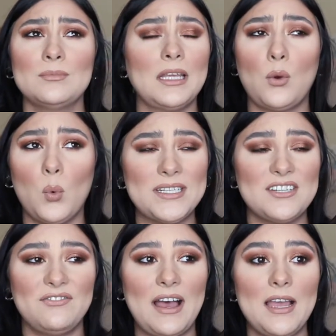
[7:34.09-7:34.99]
like a 1
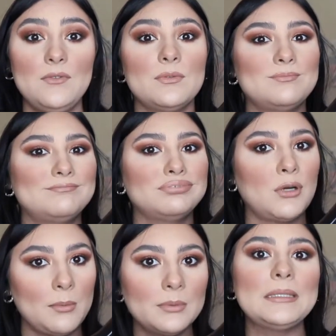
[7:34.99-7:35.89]
to 5,
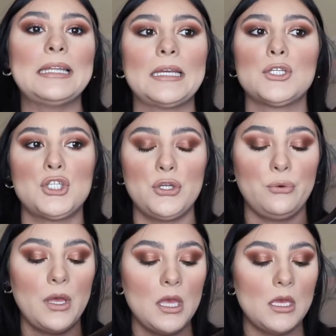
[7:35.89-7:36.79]
probably like a 2.